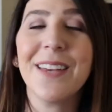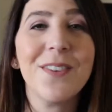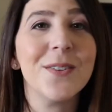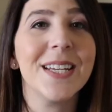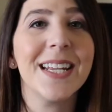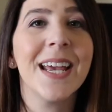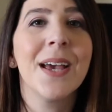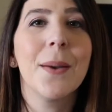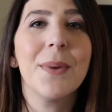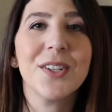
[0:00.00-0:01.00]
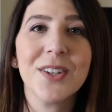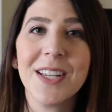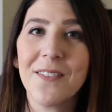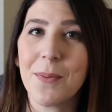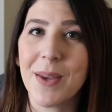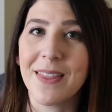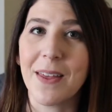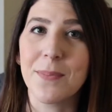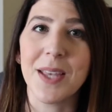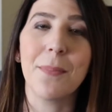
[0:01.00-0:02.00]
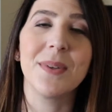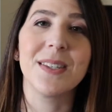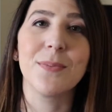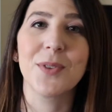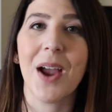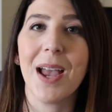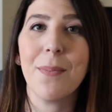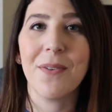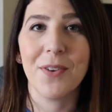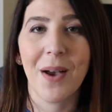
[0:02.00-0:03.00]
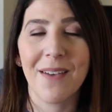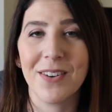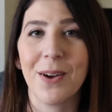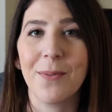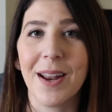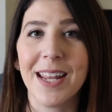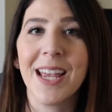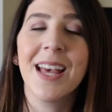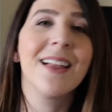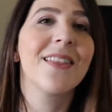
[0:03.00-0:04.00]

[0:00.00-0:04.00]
If you did, be sure to give it a big thumbs up and subscribe if you haven't already.